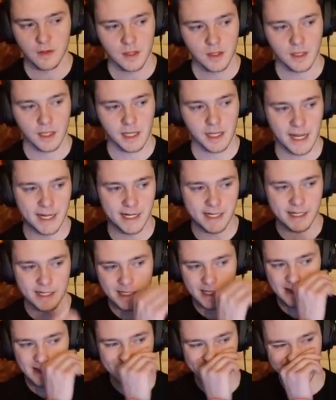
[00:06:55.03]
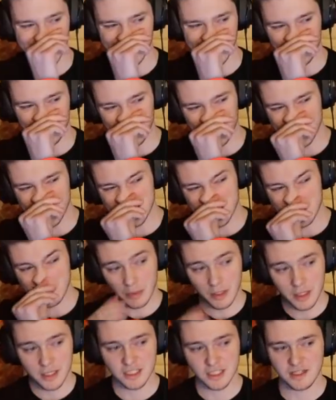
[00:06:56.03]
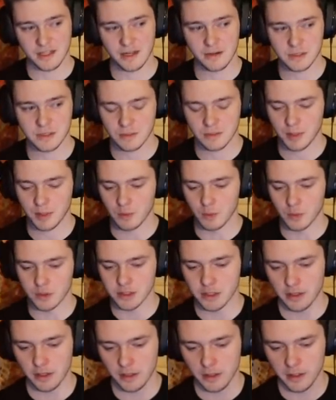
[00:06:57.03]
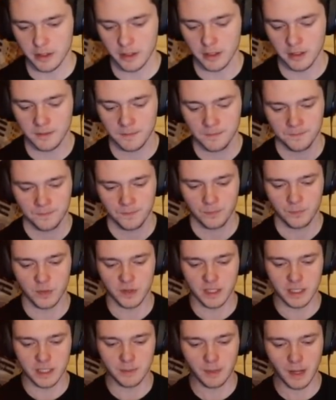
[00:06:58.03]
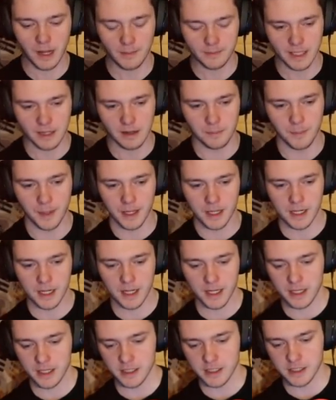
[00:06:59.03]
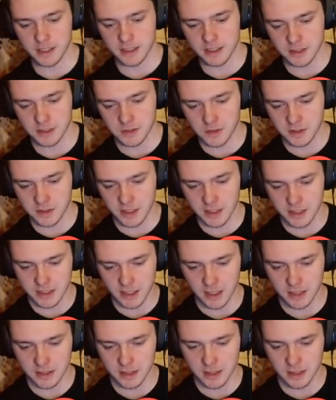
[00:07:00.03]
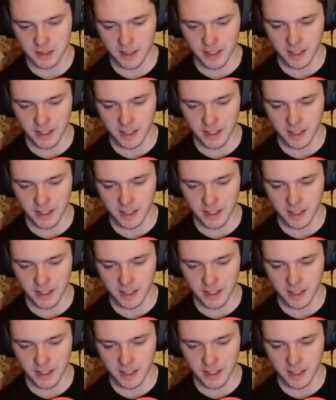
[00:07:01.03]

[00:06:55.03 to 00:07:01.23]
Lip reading: like, I didn't commit units because I thought he was going to play Wizard earlier, but then he popped out a Mega Knight in addition to a Giant Skeleton, and that